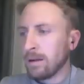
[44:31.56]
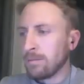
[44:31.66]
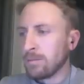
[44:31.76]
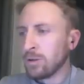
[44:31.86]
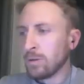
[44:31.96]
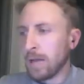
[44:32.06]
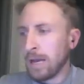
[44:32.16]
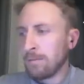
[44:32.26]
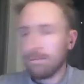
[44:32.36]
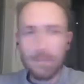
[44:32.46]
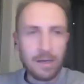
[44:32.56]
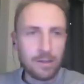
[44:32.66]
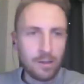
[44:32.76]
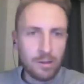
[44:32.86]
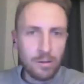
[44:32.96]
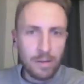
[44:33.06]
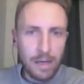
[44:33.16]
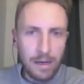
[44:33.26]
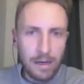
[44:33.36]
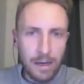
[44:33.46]
Tulane. I took
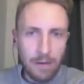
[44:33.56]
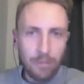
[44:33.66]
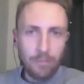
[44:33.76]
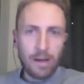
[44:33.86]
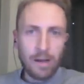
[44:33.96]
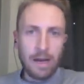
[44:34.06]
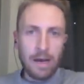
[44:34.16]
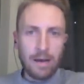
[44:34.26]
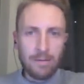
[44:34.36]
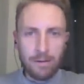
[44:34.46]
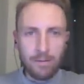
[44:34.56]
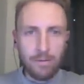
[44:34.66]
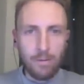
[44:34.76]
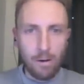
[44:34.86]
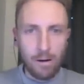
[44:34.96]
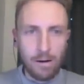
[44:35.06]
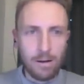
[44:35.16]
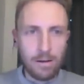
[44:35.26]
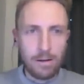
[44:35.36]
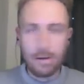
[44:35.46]
Tulane at 3.5 and 4,
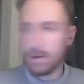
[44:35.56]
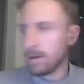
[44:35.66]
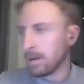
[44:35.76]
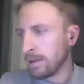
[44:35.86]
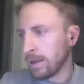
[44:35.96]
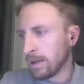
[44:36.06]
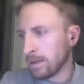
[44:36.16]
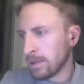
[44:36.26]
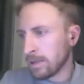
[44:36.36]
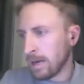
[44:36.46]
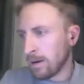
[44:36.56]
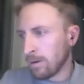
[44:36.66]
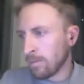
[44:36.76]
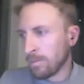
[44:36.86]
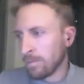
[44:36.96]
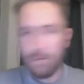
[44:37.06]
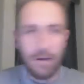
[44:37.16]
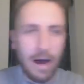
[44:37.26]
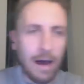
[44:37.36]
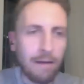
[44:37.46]
and that is now
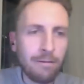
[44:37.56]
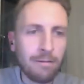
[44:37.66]
5.